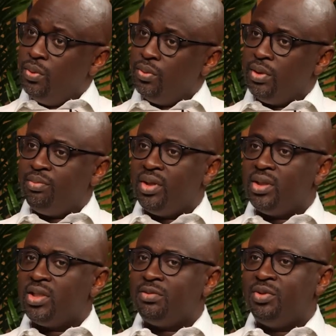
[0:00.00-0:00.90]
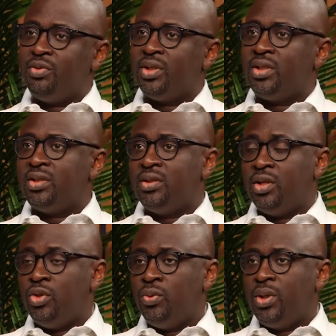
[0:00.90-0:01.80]
The patent has been granted in
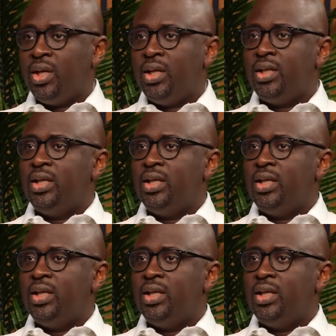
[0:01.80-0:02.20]
the UK.